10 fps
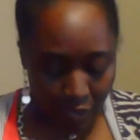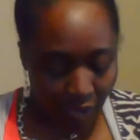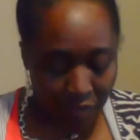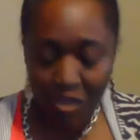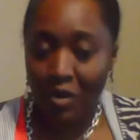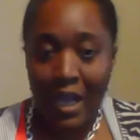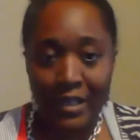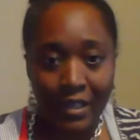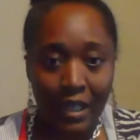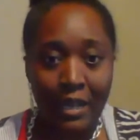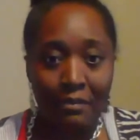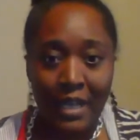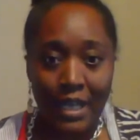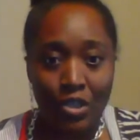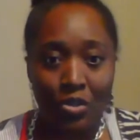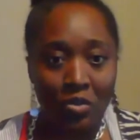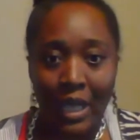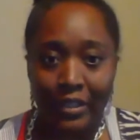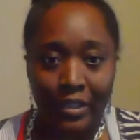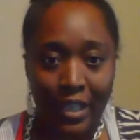Some of you guys claim that you don't
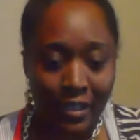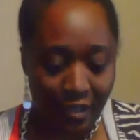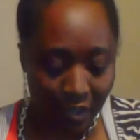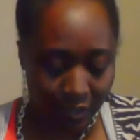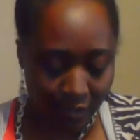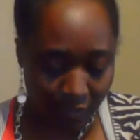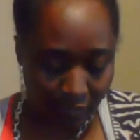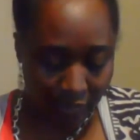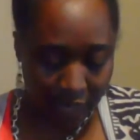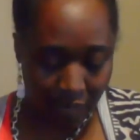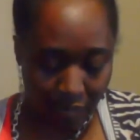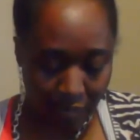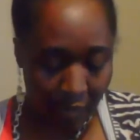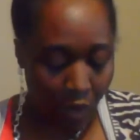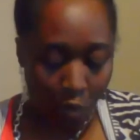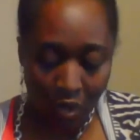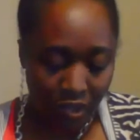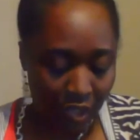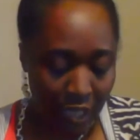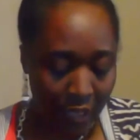like to taste this, right?
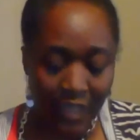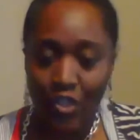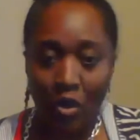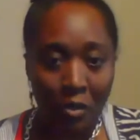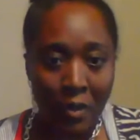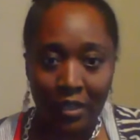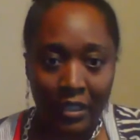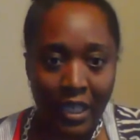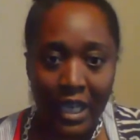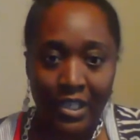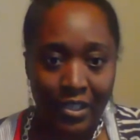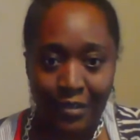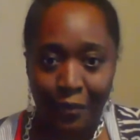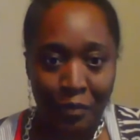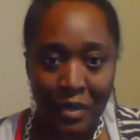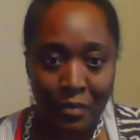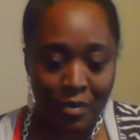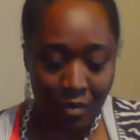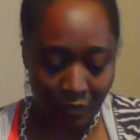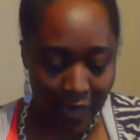Once again, it's all about the taste for
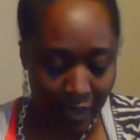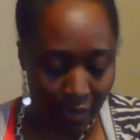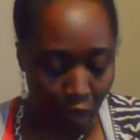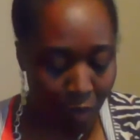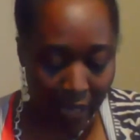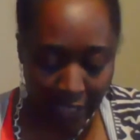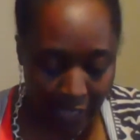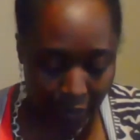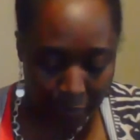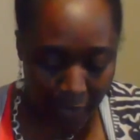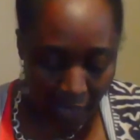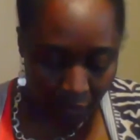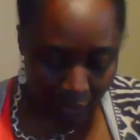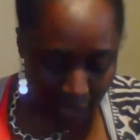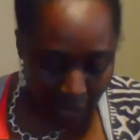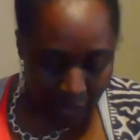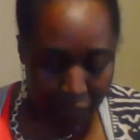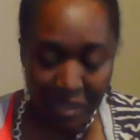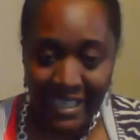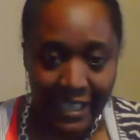people, right? Nobody care about
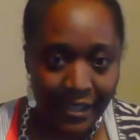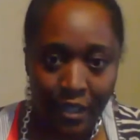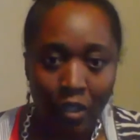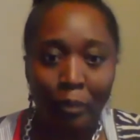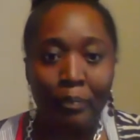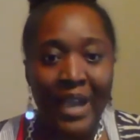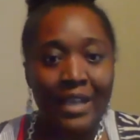the medicinal